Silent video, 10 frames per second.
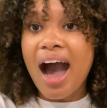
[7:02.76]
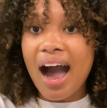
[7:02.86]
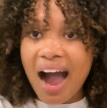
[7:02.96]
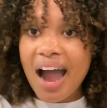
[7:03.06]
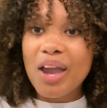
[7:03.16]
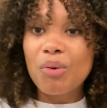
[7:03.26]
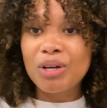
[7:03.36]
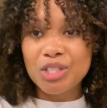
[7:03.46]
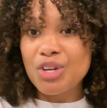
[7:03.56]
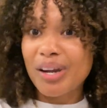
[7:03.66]
I wanna
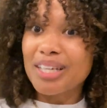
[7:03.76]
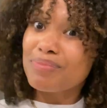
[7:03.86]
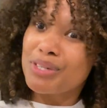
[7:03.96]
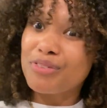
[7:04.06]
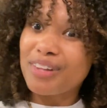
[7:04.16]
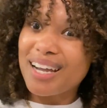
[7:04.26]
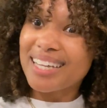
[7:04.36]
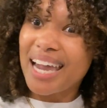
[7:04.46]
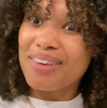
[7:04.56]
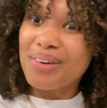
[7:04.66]
show you guys my new vlog
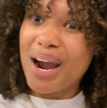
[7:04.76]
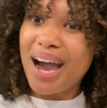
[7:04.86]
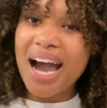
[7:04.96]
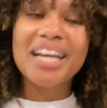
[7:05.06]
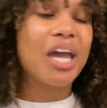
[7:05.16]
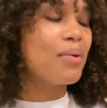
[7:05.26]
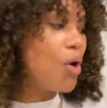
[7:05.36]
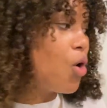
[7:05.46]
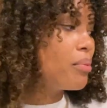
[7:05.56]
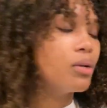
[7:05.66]
camera. I came
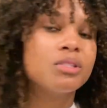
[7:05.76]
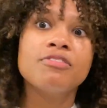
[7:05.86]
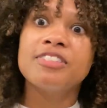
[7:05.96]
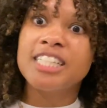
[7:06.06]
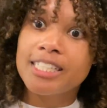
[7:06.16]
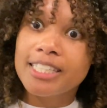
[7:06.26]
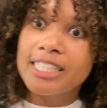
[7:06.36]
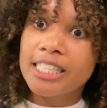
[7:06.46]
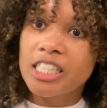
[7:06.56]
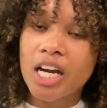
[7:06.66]
home and it was finally
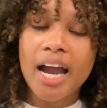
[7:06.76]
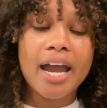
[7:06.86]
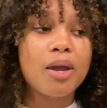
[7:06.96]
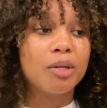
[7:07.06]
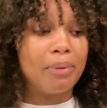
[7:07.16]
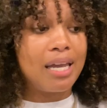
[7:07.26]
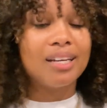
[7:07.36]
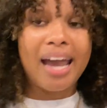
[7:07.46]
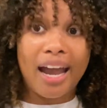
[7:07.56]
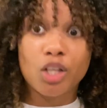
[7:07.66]
here. I paid
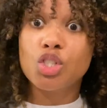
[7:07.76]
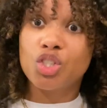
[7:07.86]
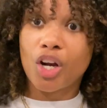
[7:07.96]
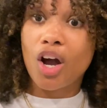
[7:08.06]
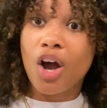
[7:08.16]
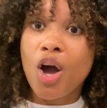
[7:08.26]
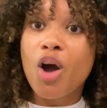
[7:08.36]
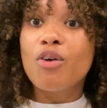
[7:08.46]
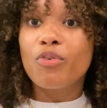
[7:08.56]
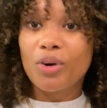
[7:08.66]
extra
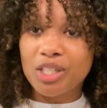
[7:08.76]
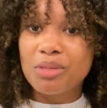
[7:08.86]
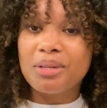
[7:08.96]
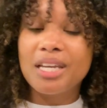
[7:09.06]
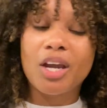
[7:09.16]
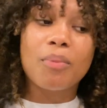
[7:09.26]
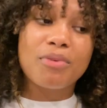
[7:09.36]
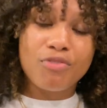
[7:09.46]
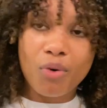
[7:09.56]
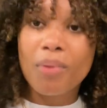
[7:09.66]
for it to be here
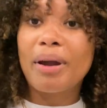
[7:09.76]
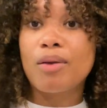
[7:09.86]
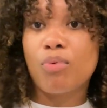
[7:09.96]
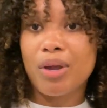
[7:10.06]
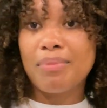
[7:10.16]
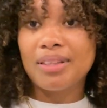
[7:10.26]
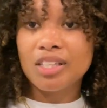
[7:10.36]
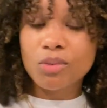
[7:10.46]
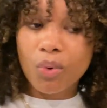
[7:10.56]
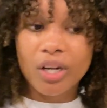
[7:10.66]
before my appointment.
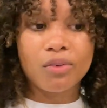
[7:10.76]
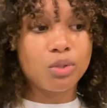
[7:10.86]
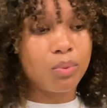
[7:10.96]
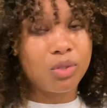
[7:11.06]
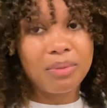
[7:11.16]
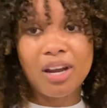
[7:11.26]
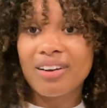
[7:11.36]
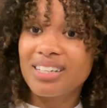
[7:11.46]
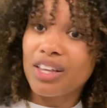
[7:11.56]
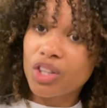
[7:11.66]
This morning it was supposed to be here at
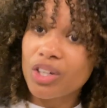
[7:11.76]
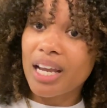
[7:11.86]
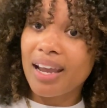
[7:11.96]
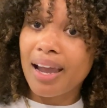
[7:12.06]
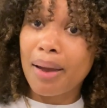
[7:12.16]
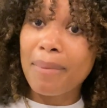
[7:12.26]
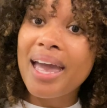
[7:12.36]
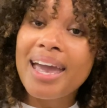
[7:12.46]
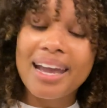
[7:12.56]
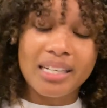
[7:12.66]
10:30 a.m.
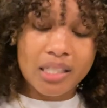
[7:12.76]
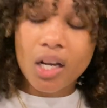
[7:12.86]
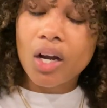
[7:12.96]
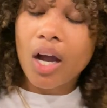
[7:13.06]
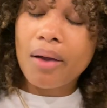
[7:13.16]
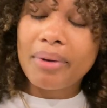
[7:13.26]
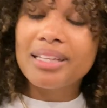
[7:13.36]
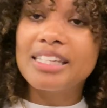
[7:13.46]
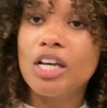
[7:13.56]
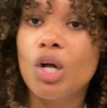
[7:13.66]
It did not come
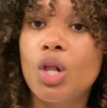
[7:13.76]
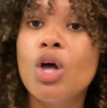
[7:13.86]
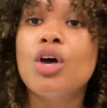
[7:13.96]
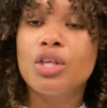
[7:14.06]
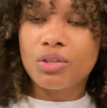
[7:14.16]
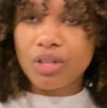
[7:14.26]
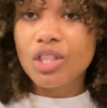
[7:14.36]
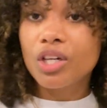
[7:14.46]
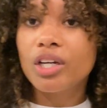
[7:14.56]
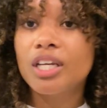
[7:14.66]
until
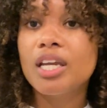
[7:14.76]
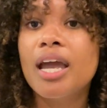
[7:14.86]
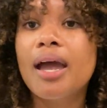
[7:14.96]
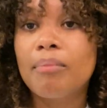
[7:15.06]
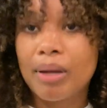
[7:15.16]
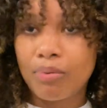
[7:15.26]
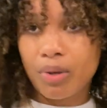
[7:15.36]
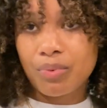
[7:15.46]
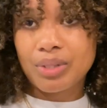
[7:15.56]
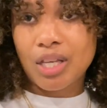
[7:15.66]
3:30. My
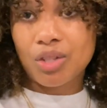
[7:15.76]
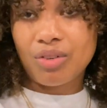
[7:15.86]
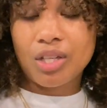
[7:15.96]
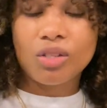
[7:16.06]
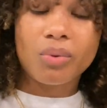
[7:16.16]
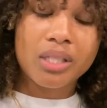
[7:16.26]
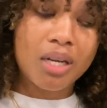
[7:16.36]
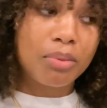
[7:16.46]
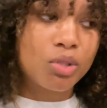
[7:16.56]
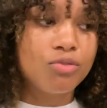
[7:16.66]
appointment was at 3, so I wasn't
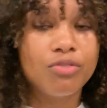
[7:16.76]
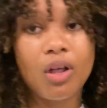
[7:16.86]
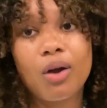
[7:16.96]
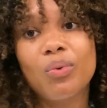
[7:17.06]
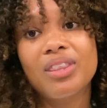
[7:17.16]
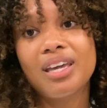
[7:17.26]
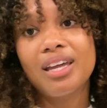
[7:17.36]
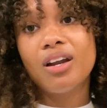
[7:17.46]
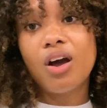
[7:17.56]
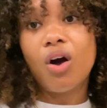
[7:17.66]
able to vlog with
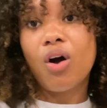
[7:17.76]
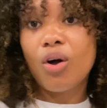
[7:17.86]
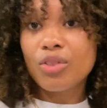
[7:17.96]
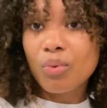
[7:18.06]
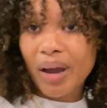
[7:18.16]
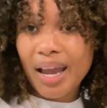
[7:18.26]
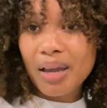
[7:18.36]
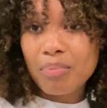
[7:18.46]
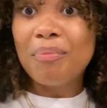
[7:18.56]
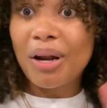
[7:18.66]
it all the
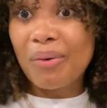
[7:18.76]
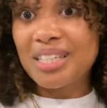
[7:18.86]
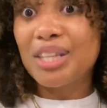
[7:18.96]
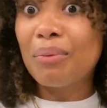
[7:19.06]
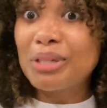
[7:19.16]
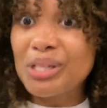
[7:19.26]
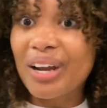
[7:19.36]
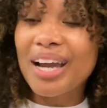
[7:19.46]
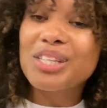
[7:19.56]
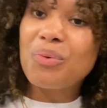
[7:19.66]
way. But anyways, let me show you
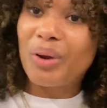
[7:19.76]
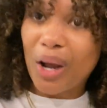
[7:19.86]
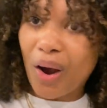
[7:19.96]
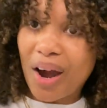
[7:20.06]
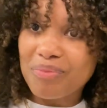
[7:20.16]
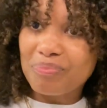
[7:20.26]
guys what I got.